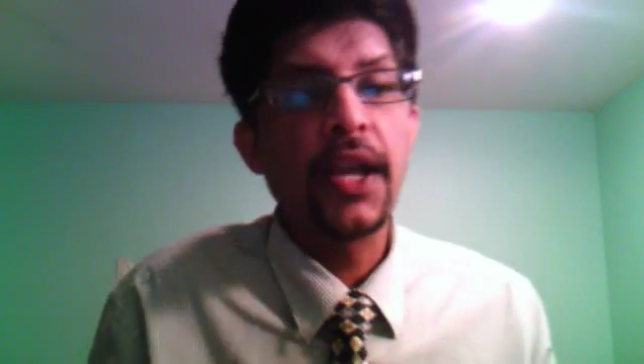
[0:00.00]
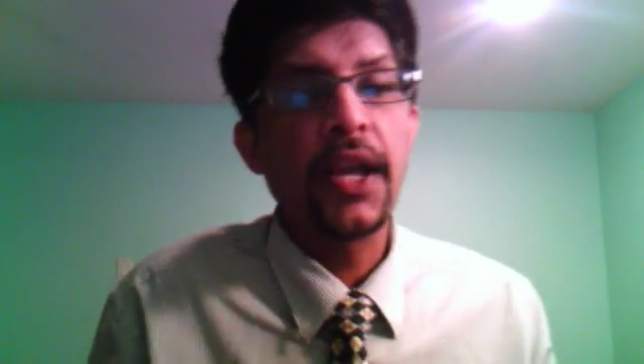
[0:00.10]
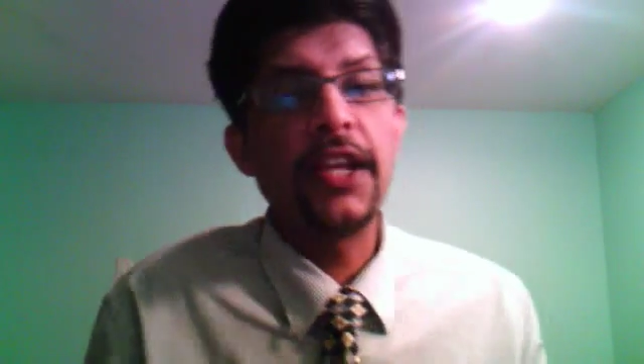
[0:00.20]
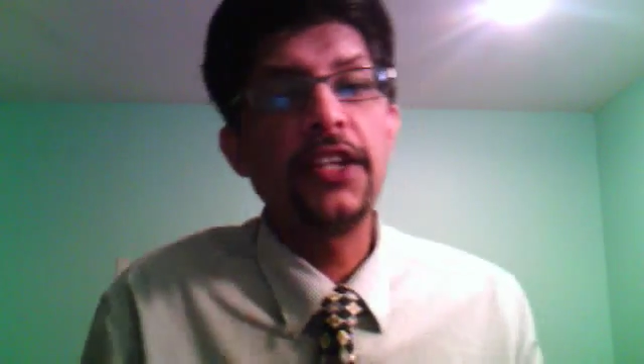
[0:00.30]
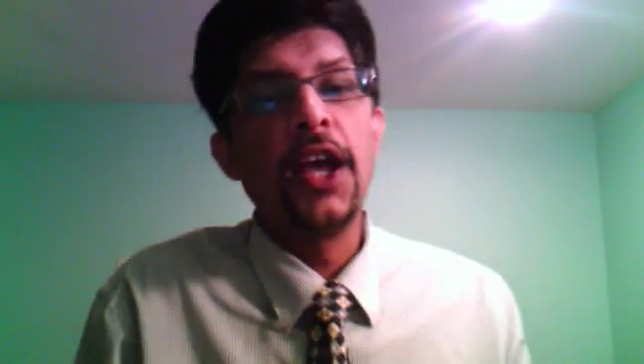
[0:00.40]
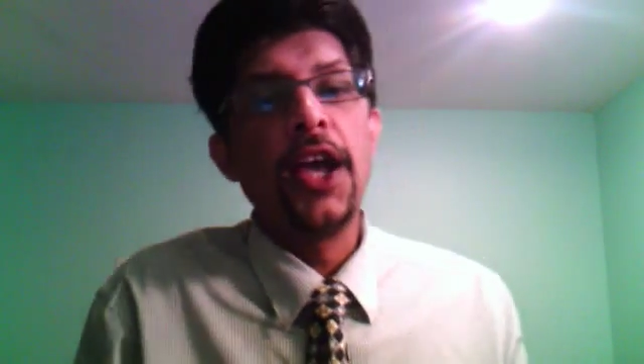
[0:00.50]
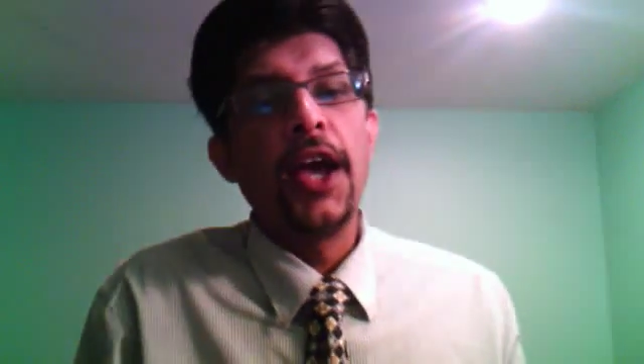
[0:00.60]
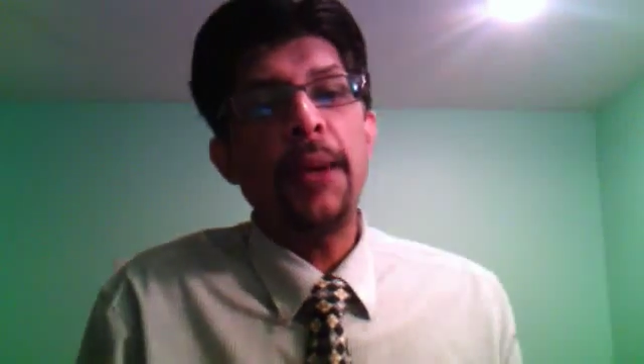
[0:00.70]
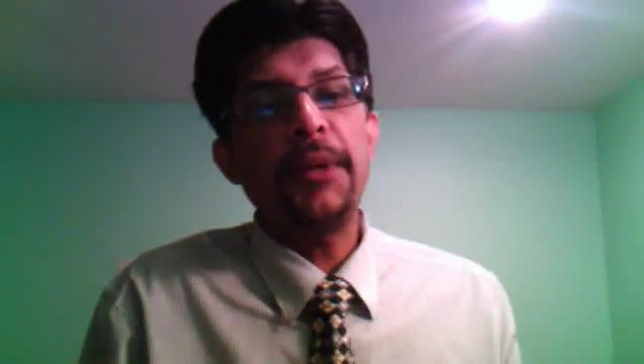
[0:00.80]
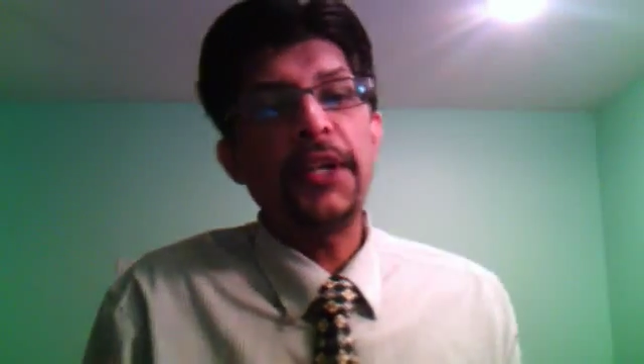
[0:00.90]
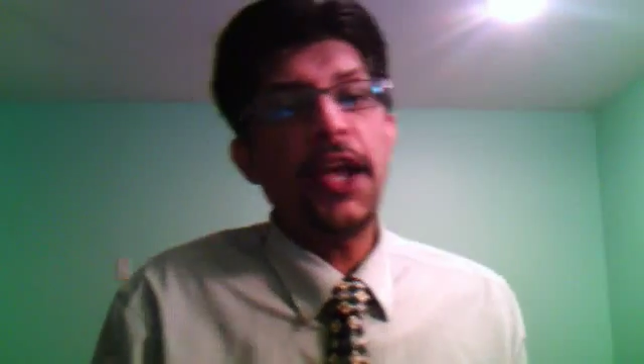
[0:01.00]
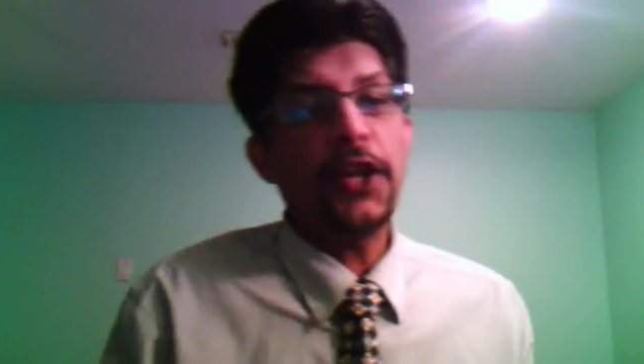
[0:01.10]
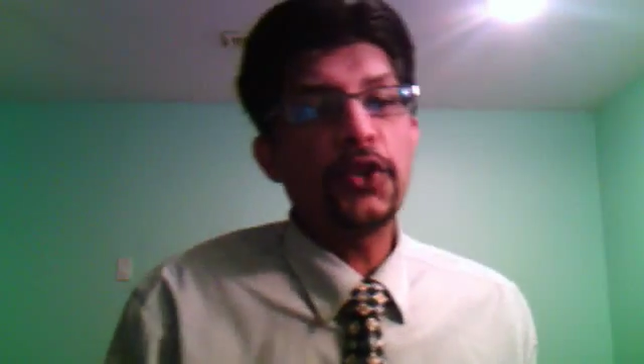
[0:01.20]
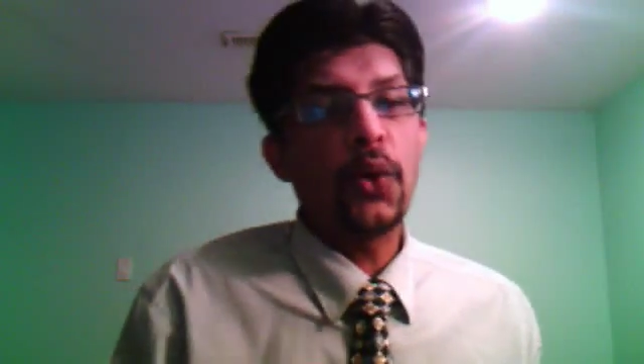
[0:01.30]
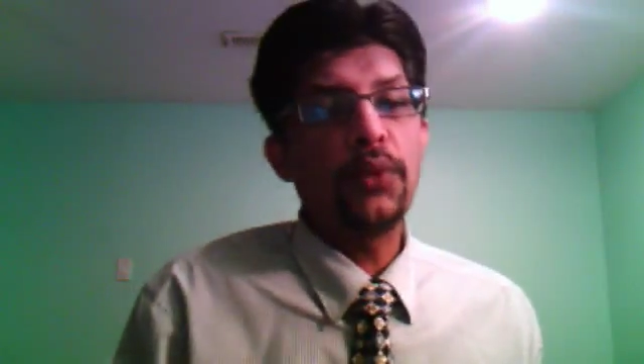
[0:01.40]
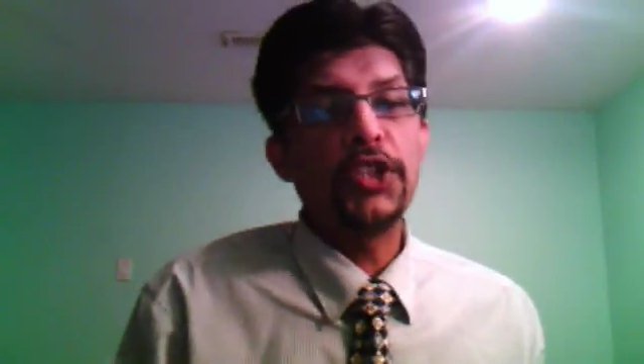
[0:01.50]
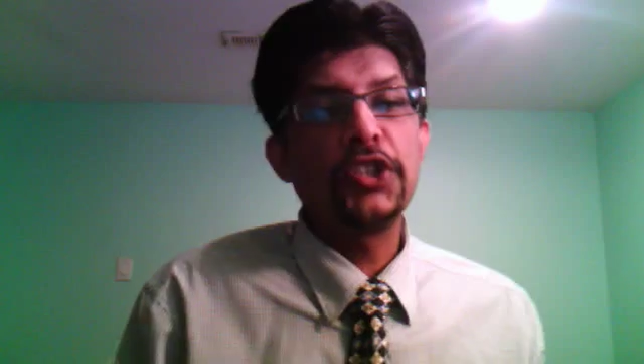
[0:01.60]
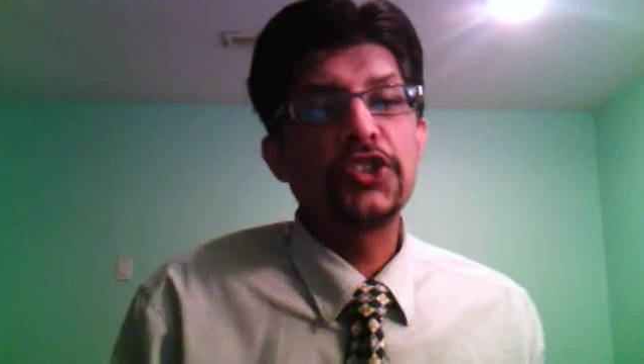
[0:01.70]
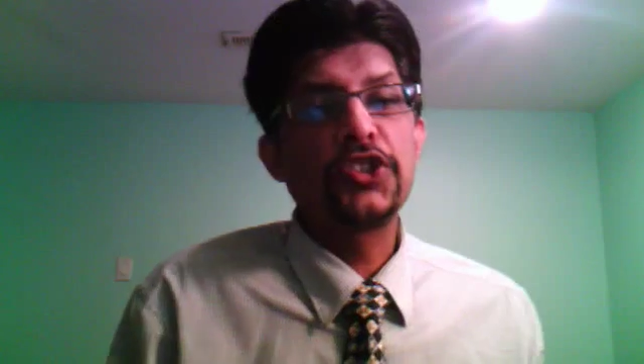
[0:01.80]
8 overs,